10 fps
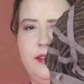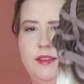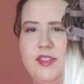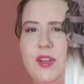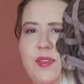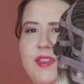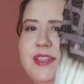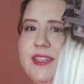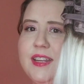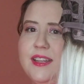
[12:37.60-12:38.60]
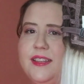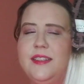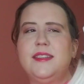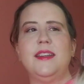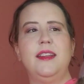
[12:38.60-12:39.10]
So this
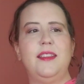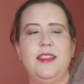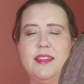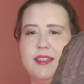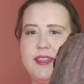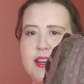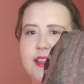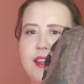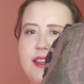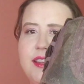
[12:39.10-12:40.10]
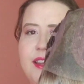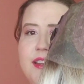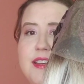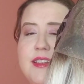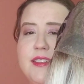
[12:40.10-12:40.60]
is the Estetica
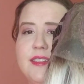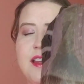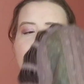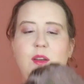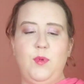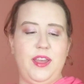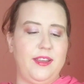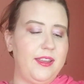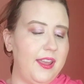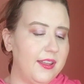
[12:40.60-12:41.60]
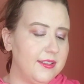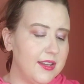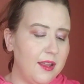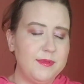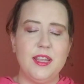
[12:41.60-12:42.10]
Sky wig, and
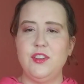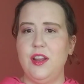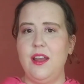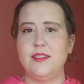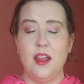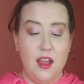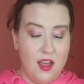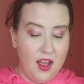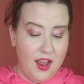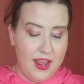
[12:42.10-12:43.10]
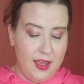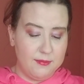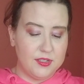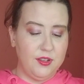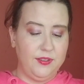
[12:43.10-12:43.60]
I'm telling you guys, I
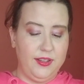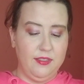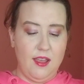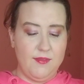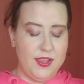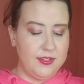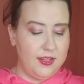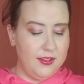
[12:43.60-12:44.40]
absolutely love it.